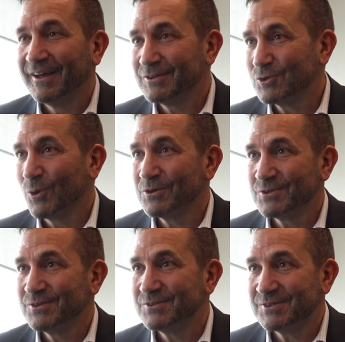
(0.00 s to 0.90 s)

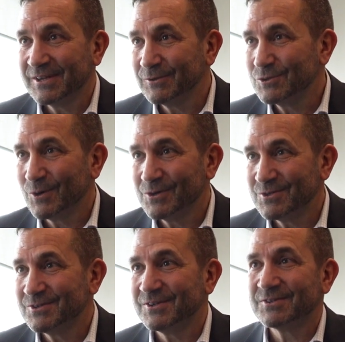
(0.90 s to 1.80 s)
sources, sealed
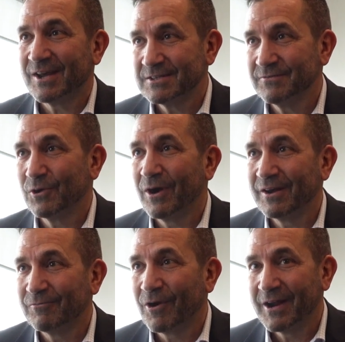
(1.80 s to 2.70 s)
sources the size of a
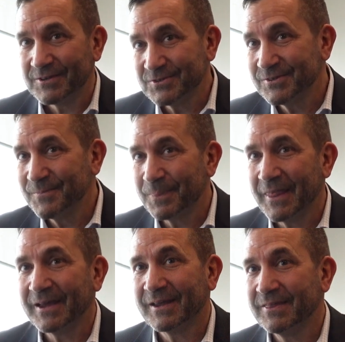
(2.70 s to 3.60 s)
grain of rice
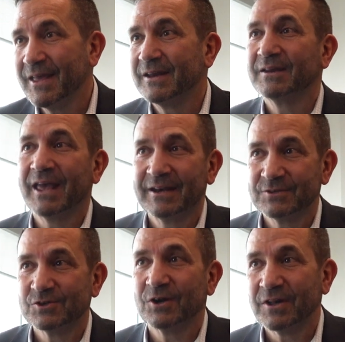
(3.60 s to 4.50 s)
that can then get
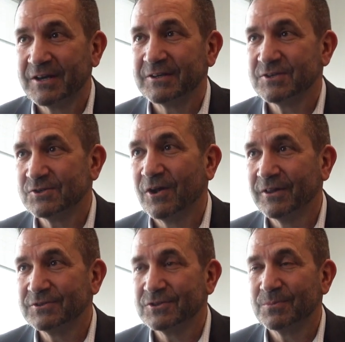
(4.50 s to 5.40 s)
inserted into
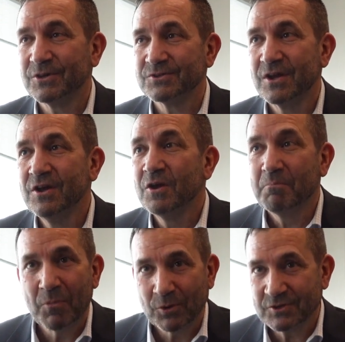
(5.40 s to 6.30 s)
solid tumors.
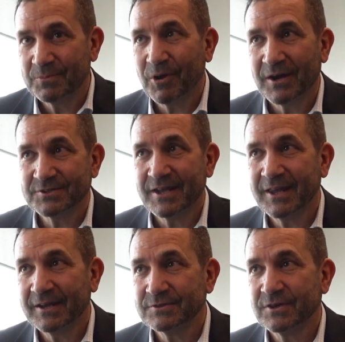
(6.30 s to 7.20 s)
Mostly prostate
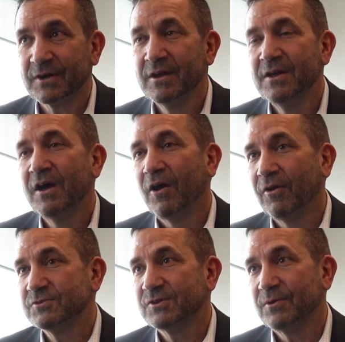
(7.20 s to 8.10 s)
cancer,
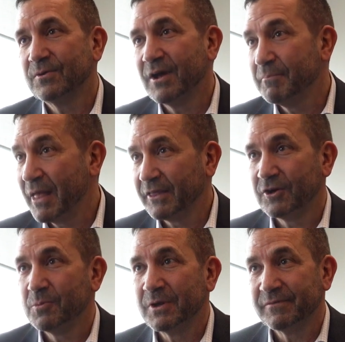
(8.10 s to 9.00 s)
also
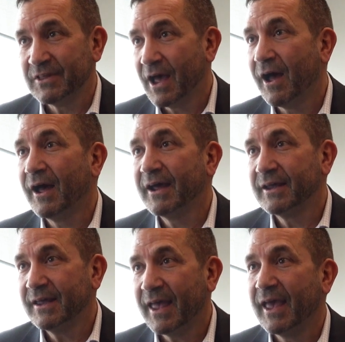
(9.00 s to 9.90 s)
melanoma of the
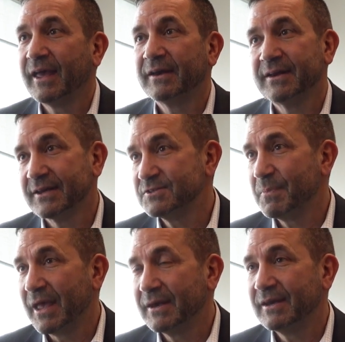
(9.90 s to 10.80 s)
eye, and
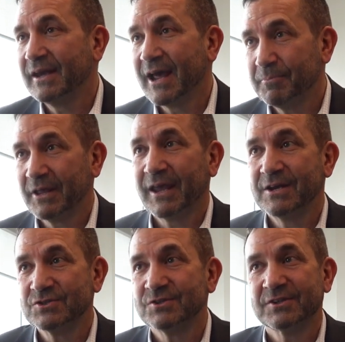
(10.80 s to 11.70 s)
expanding
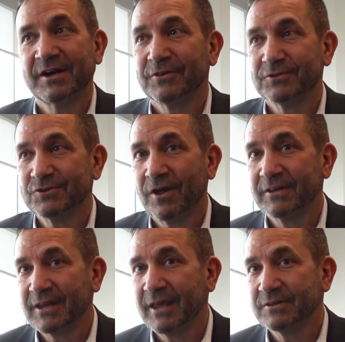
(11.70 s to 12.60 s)
applications in other
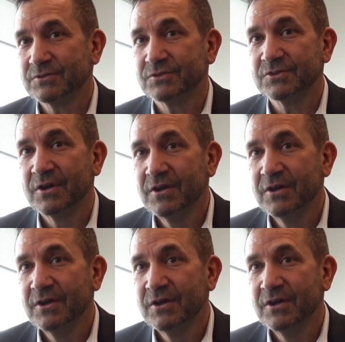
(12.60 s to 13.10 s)
solid cancers.